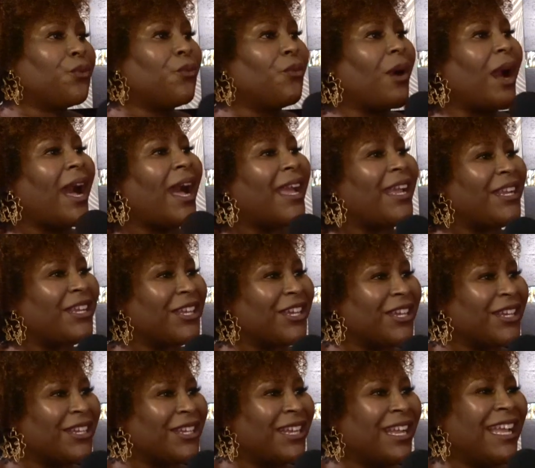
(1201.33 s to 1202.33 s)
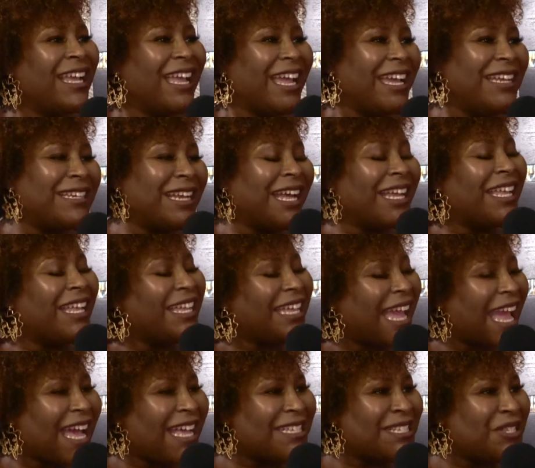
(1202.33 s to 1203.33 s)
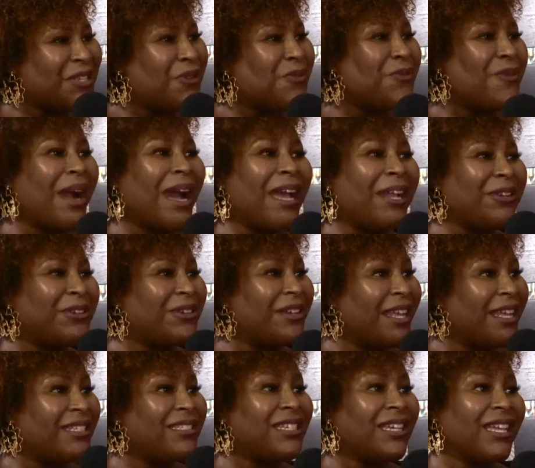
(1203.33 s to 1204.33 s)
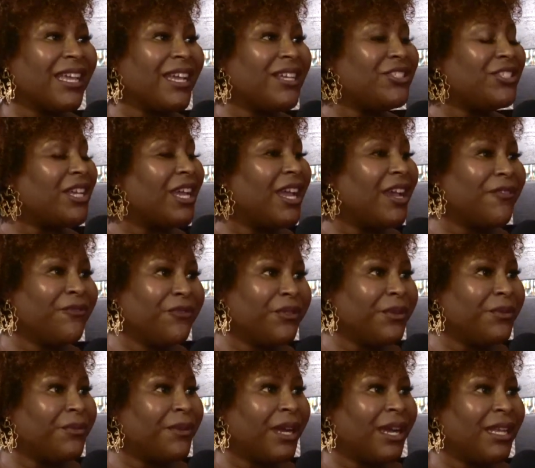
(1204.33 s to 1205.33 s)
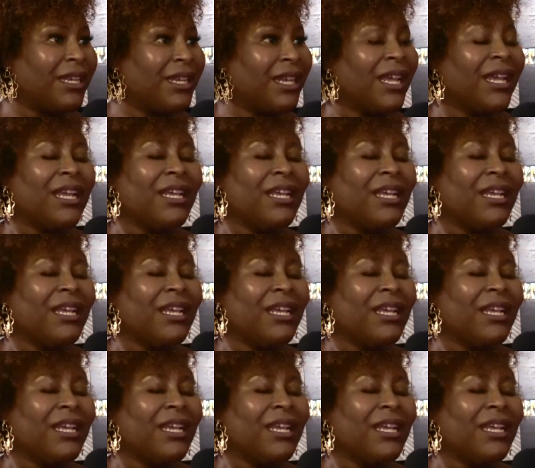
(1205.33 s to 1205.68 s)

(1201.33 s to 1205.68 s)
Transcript: wider, and I can cast a wider net to catch everyone.